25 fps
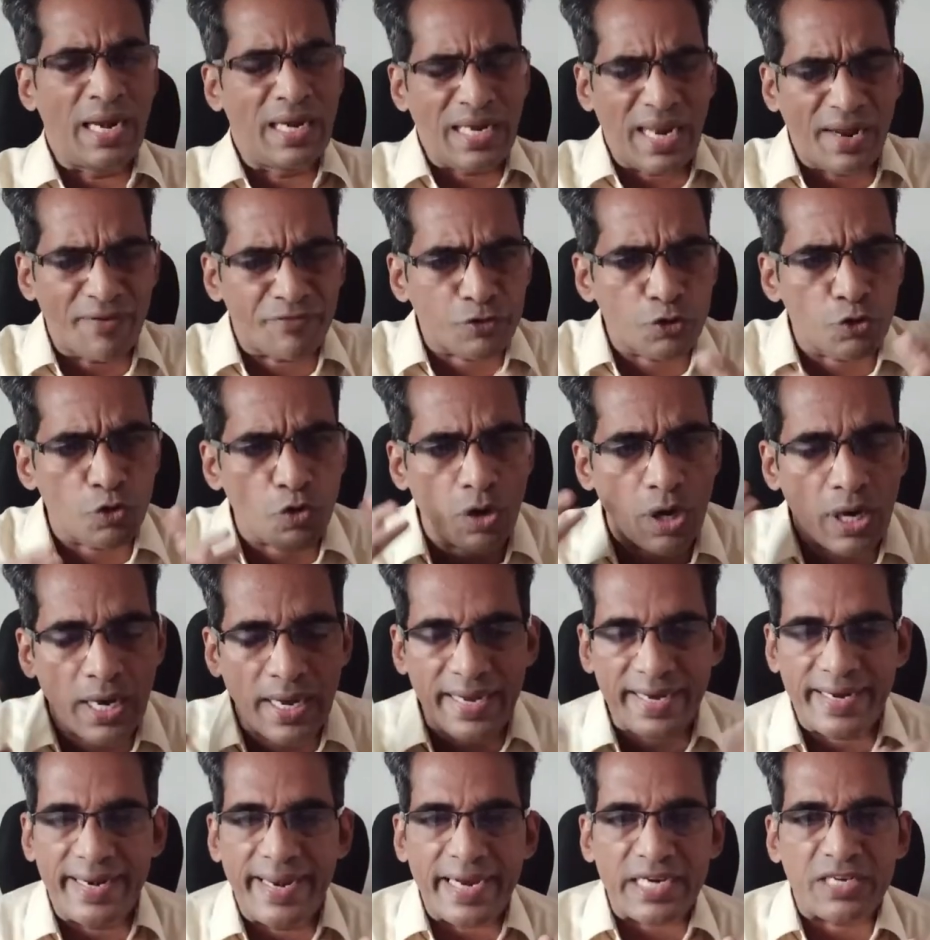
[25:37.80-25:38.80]
I'd love to
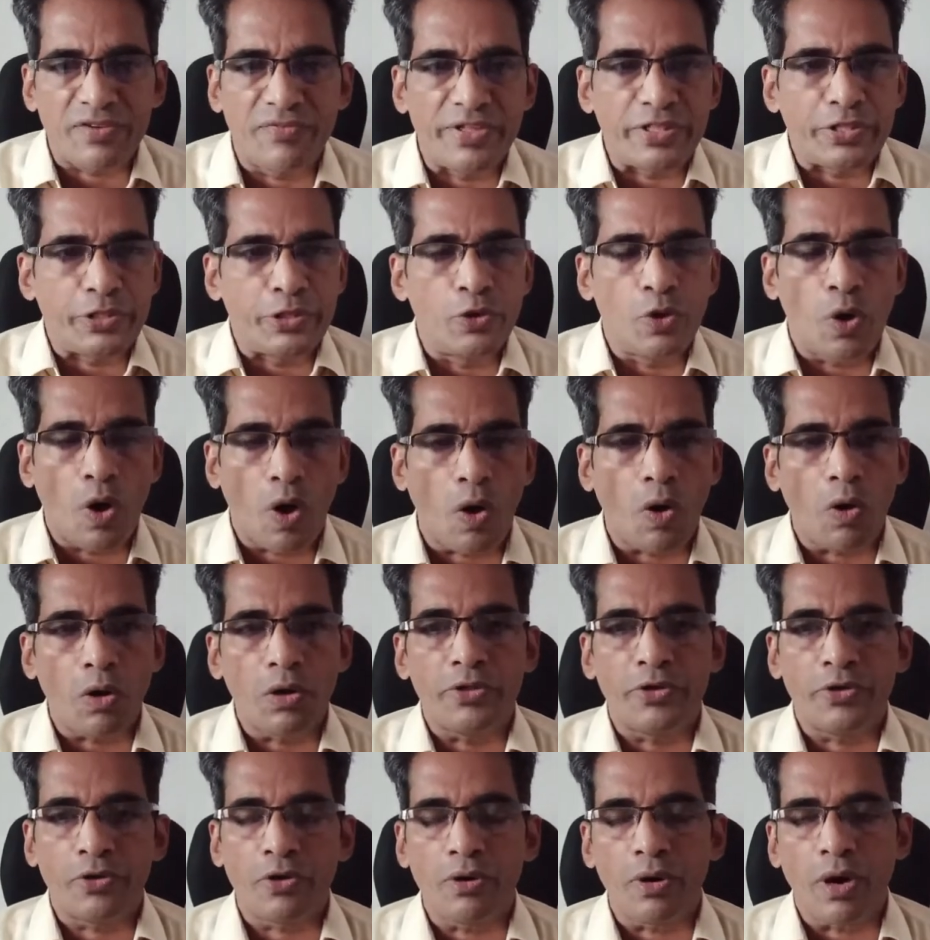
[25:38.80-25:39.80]
connect with you
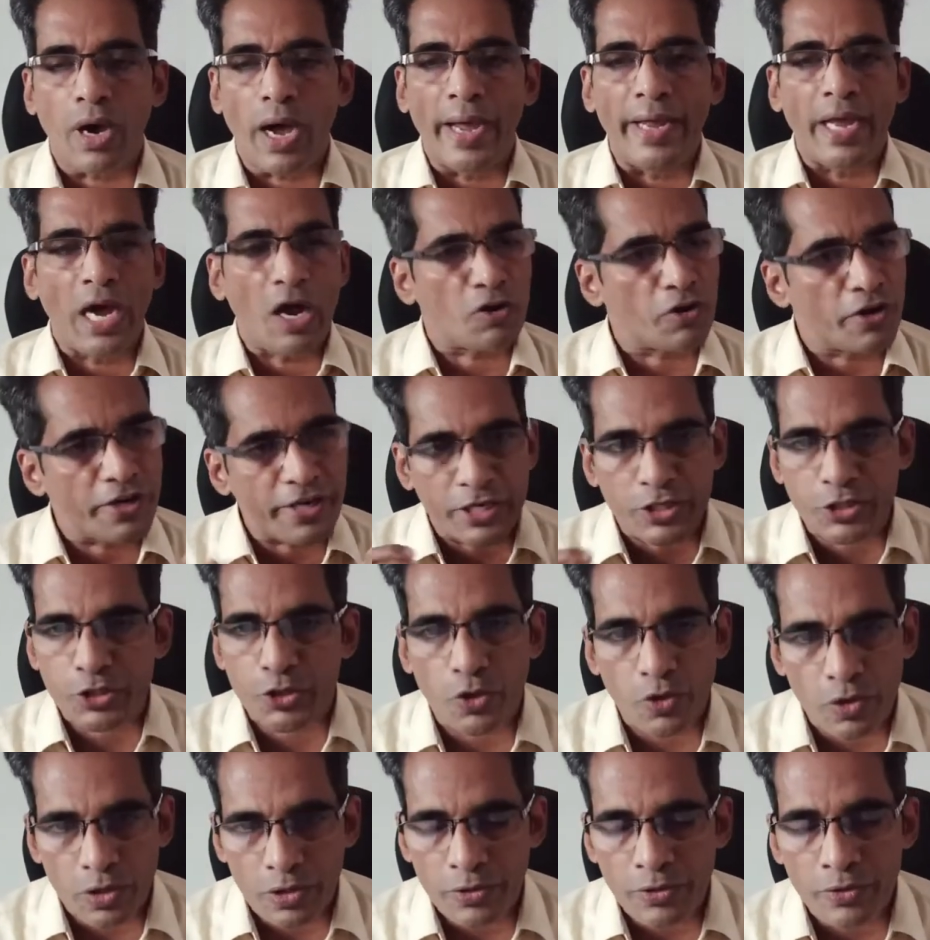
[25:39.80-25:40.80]
all. You know, I already
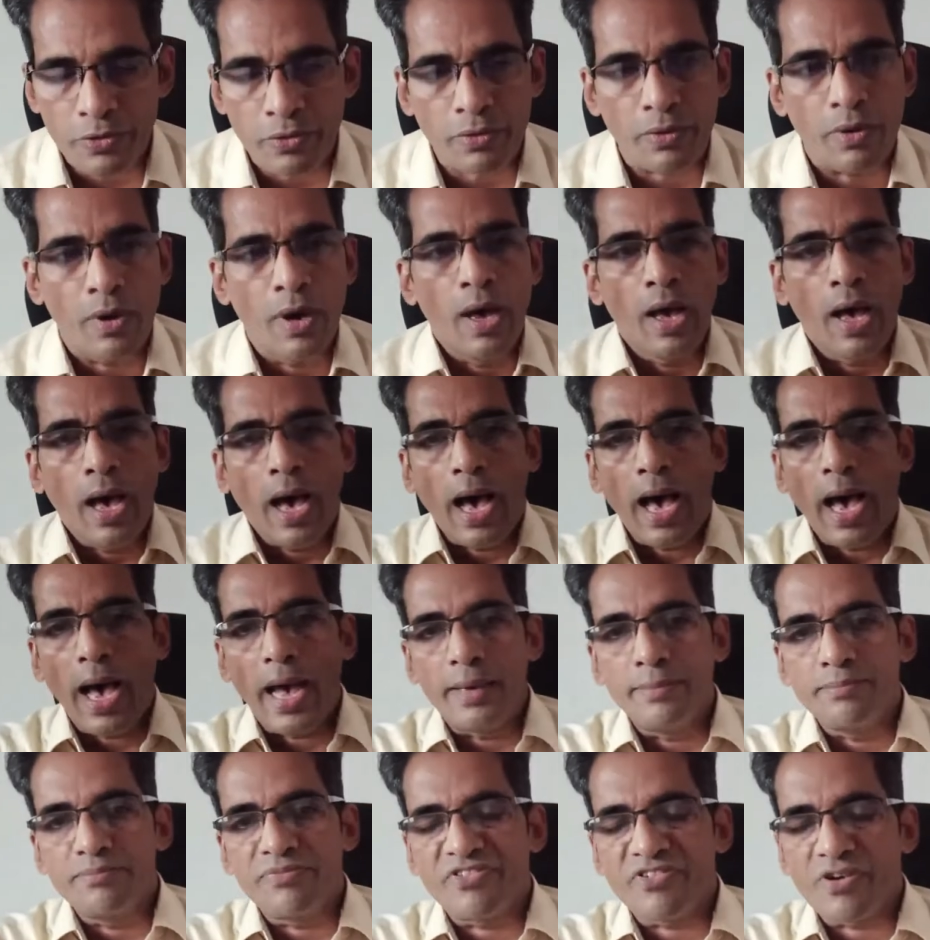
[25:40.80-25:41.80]
told you
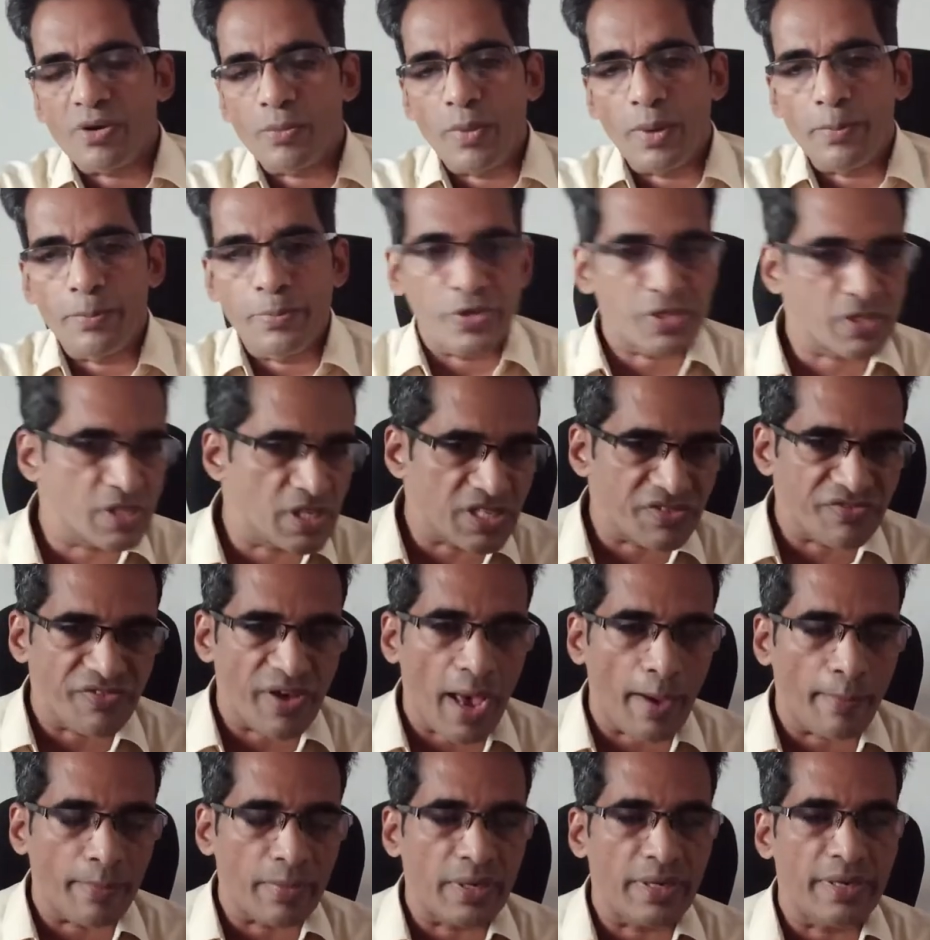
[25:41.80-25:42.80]
I'm from a business
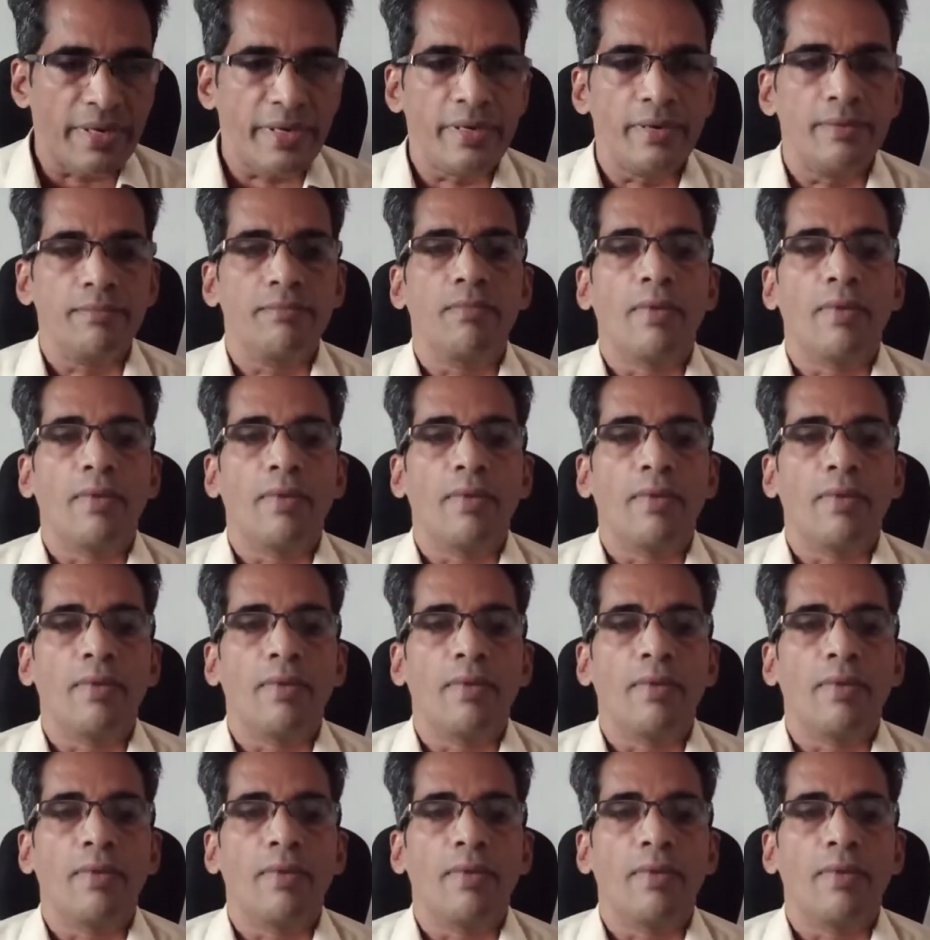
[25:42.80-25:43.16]
family.